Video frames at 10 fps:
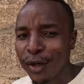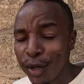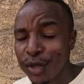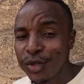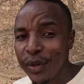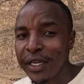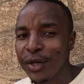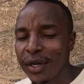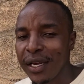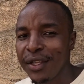Close to a
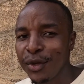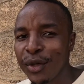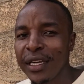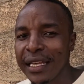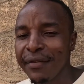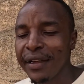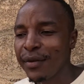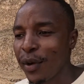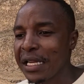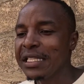dollar, you're only given
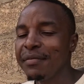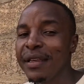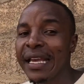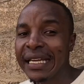1 GB.